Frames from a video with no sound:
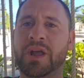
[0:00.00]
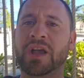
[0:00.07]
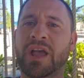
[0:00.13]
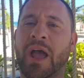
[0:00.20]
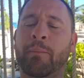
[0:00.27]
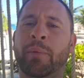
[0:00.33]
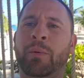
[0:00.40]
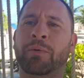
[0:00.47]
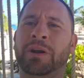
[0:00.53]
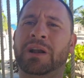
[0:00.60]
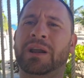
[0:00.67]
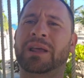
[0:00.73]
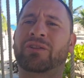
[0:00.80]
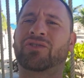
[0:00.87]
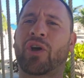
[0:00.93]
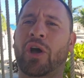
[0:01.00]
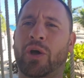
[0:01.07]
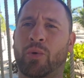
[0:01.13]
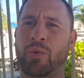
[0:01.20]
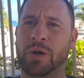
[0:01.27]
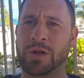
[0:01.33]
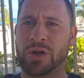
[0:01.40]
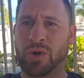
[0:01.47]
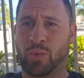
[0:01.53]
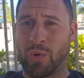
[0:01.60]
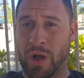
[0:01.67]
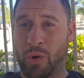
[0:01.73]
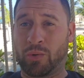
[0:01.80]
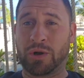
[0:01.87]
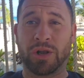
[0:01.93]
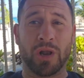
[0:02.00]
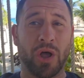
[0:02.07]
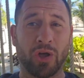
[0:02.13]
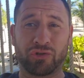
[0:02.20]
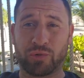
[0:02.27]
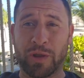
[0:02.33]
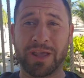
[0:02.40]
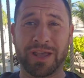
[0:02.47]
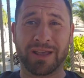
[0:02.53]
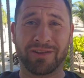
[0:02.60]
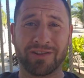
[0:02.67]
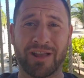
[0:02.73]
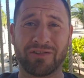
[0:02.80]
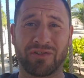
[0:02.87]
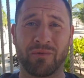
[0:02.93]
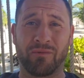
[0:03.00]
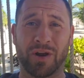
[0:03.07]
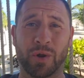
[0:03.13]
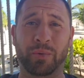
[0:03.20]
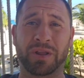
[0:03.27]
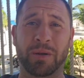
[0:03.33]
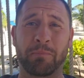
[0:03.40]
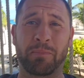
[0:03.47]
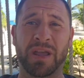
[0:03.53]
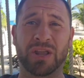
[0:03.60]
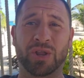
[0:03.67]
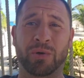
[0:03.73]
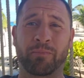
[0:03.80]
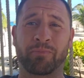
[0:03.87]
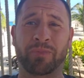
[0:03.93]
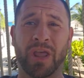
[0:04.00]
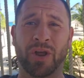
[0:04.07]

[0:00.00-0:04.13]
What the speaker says: Can we win a league title? Well, last week against Aston Villa, we didn't beat them.